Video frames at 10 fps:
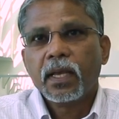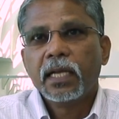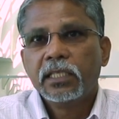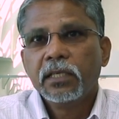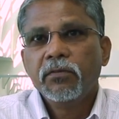
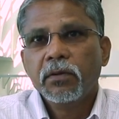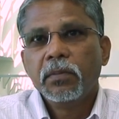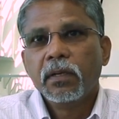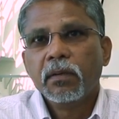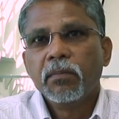
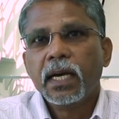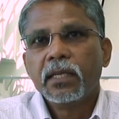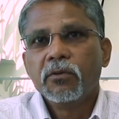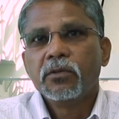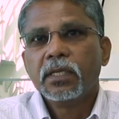achievable by
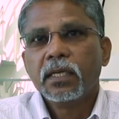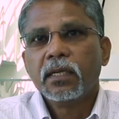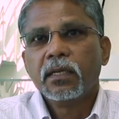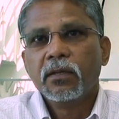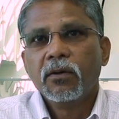
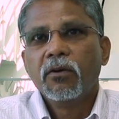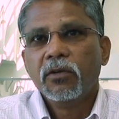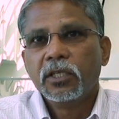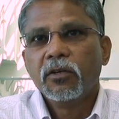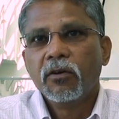using,
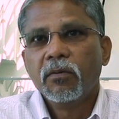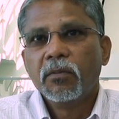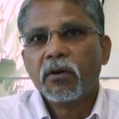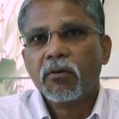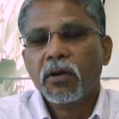whole
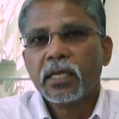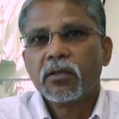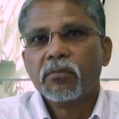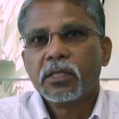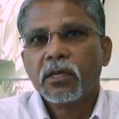genome or whole
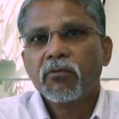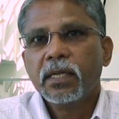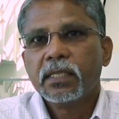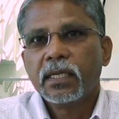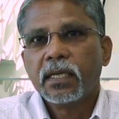exome
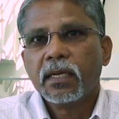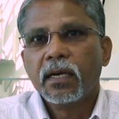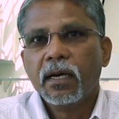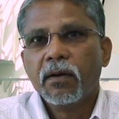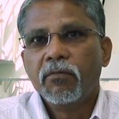
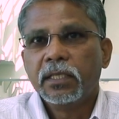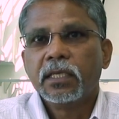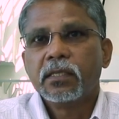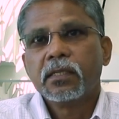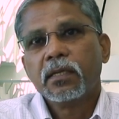sequencing,
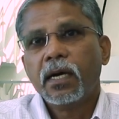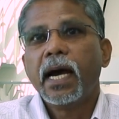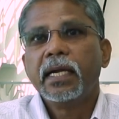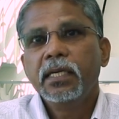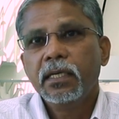which is
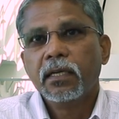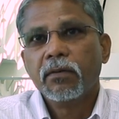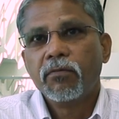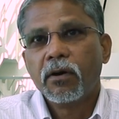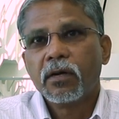
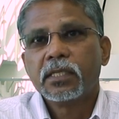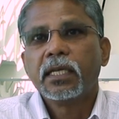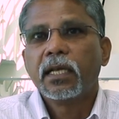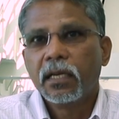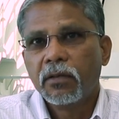ideal for
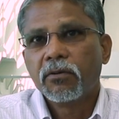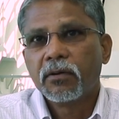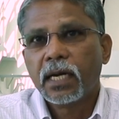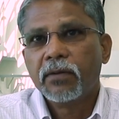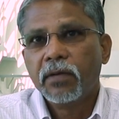single
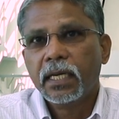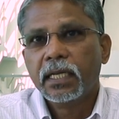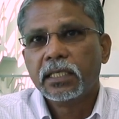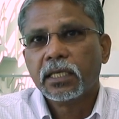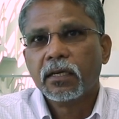nucleotide
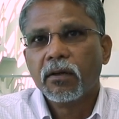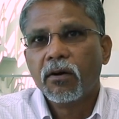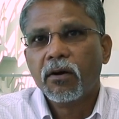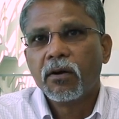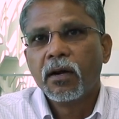variation
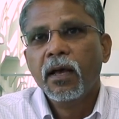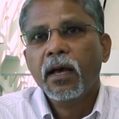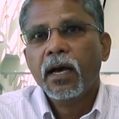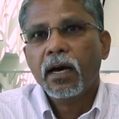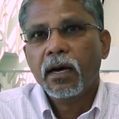or
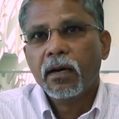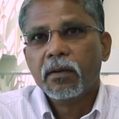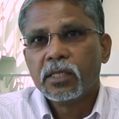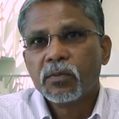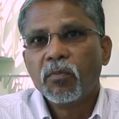
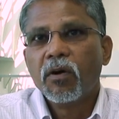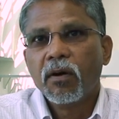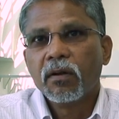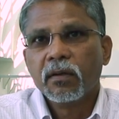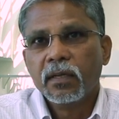
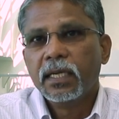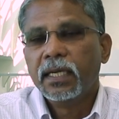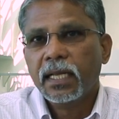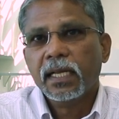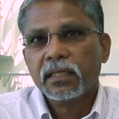small
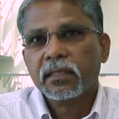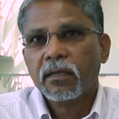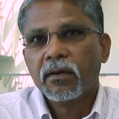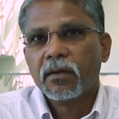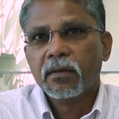indels
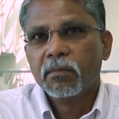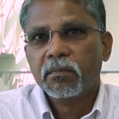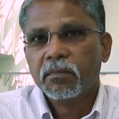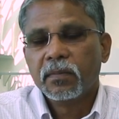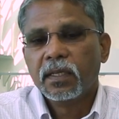or
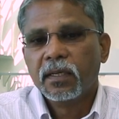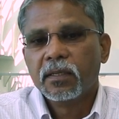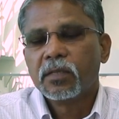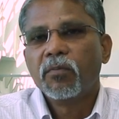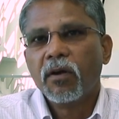
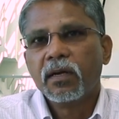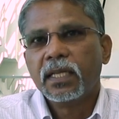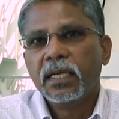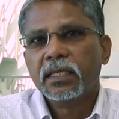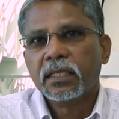small
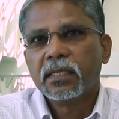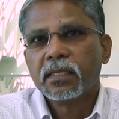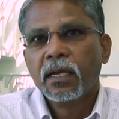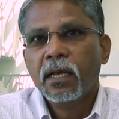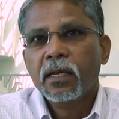
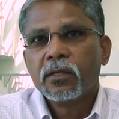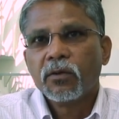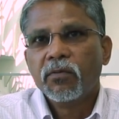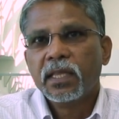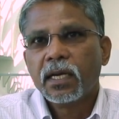deletions.
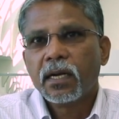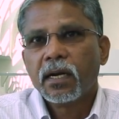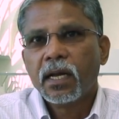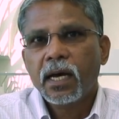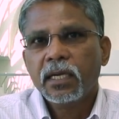So when there
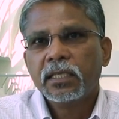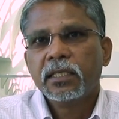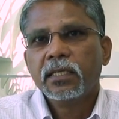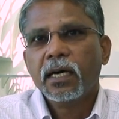are large